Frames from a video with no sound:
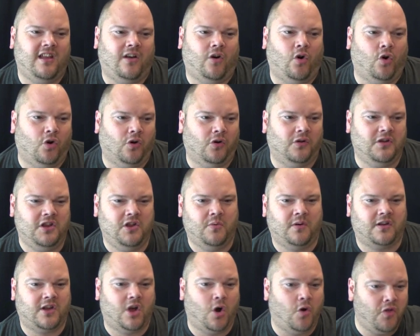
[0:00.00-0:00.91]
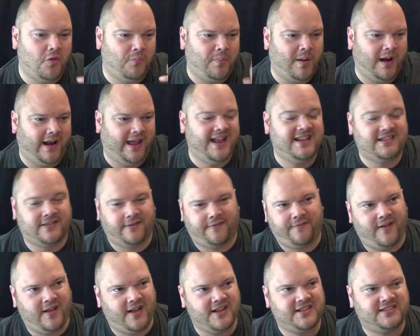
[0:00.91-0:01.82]
or you would call the police the
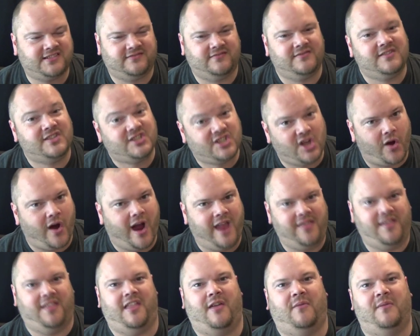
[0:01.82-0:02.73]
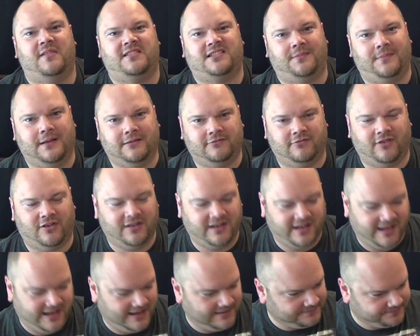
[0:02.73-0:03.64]
first sign that there was something
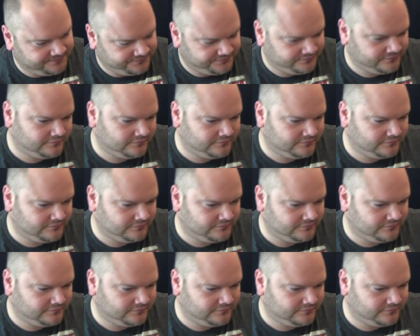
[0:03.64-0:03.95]
wrong here.